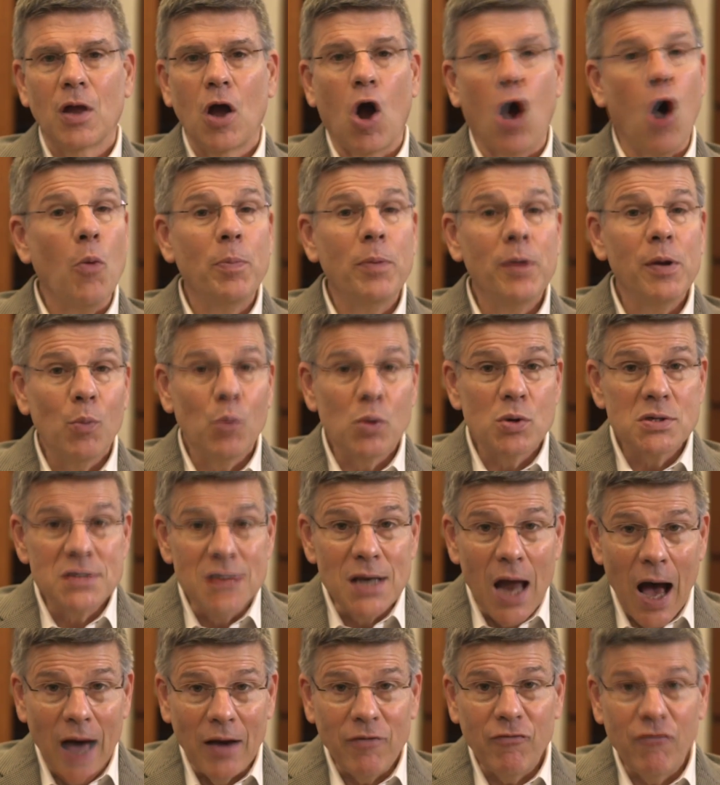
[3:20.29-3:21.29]
Opium was
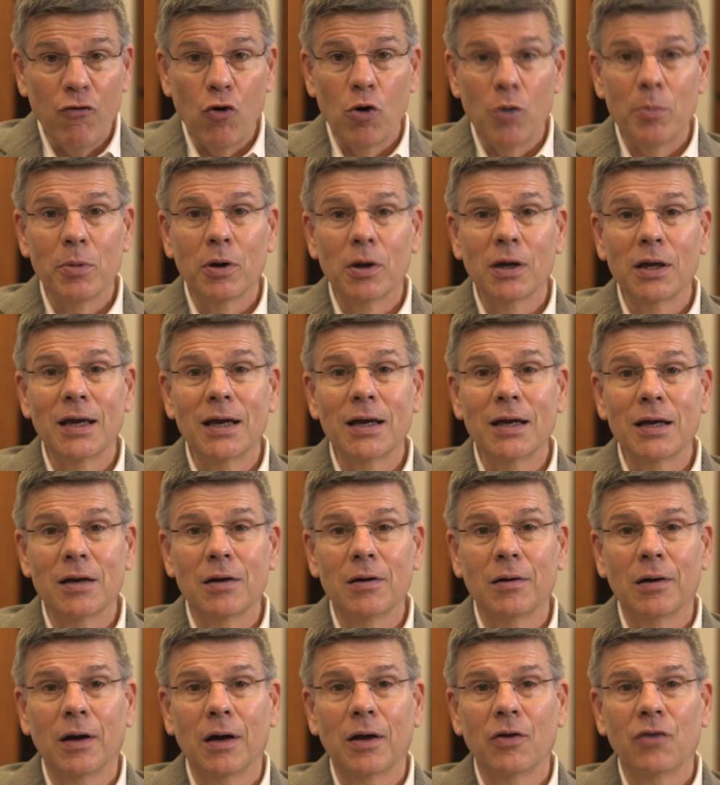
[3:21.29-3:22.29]
not formally
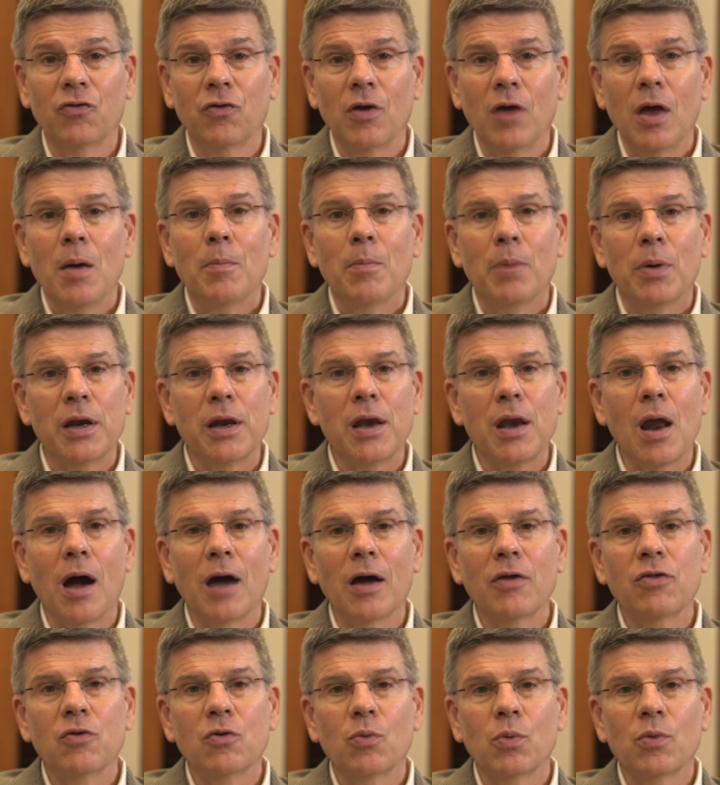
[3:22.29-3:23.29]
legalized, but
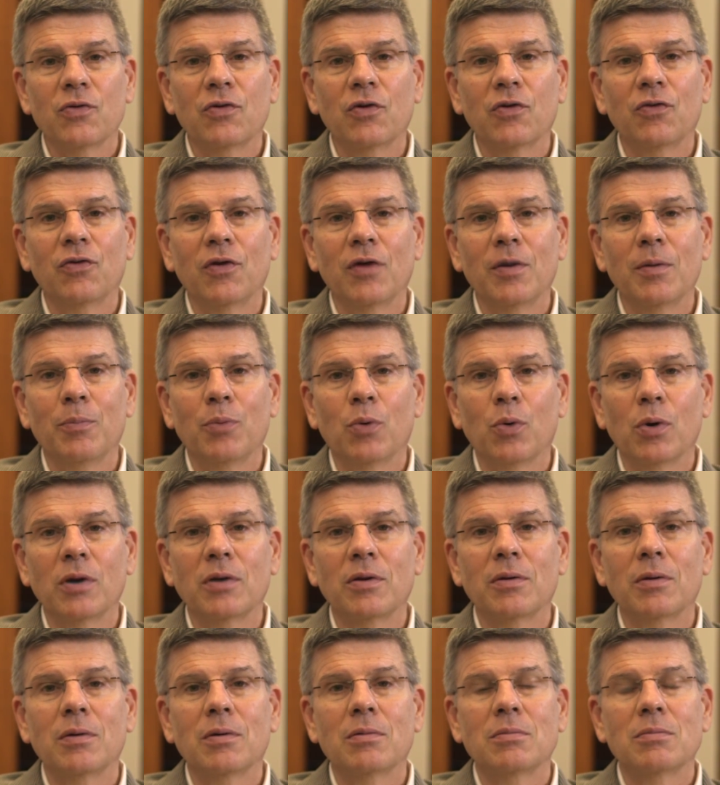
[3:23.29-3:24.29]
neither was its import
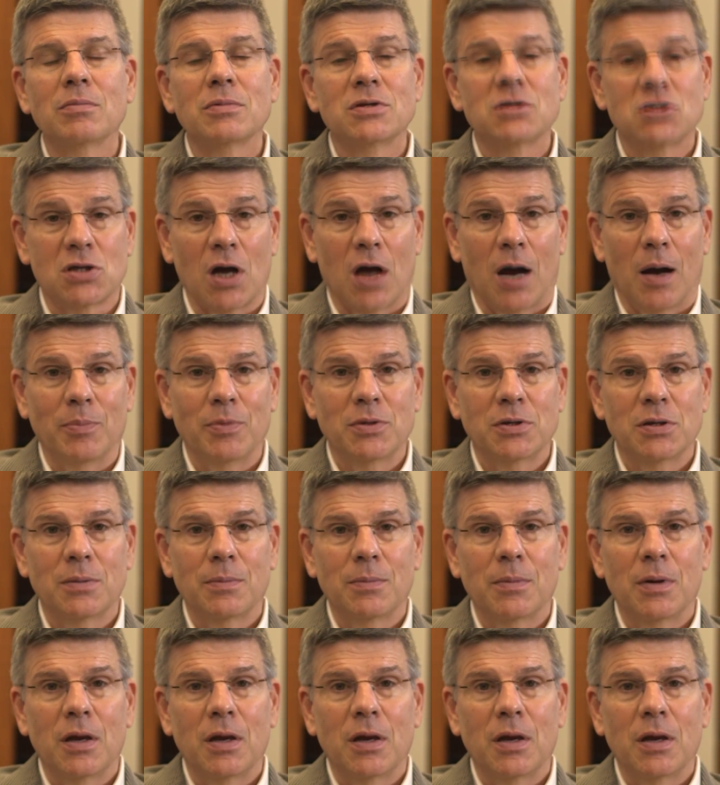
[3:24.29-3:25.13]
stopped.